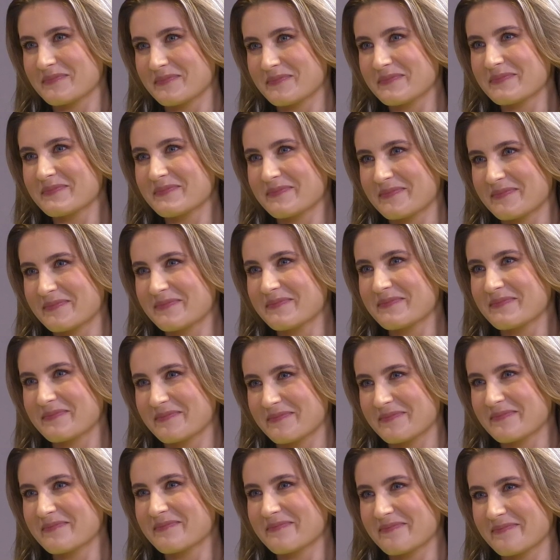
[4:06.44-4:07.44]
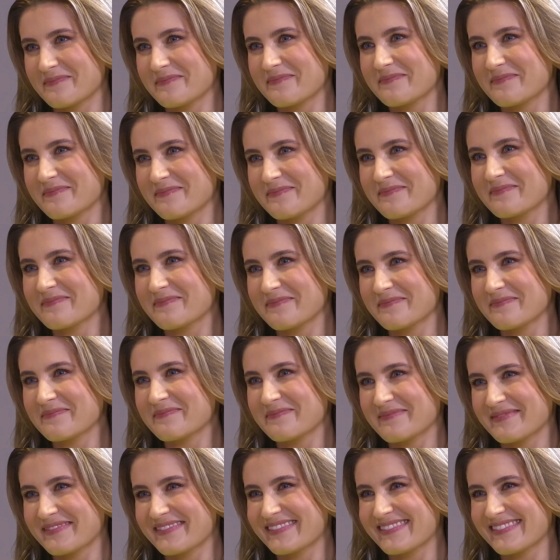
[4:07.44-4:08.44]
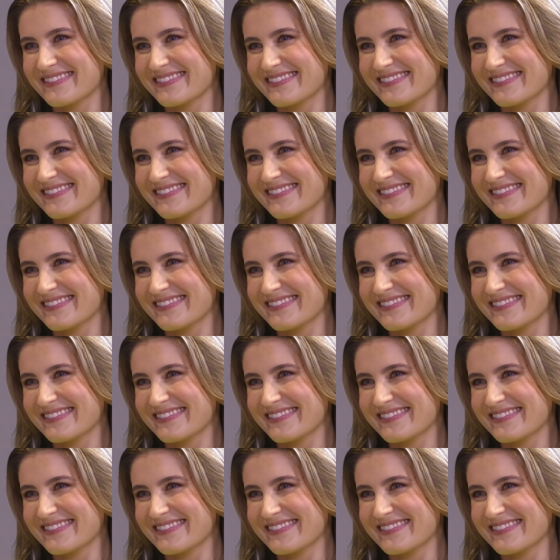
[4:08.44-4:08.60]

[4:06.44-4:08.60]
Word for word: to use a Team New Zealand uh,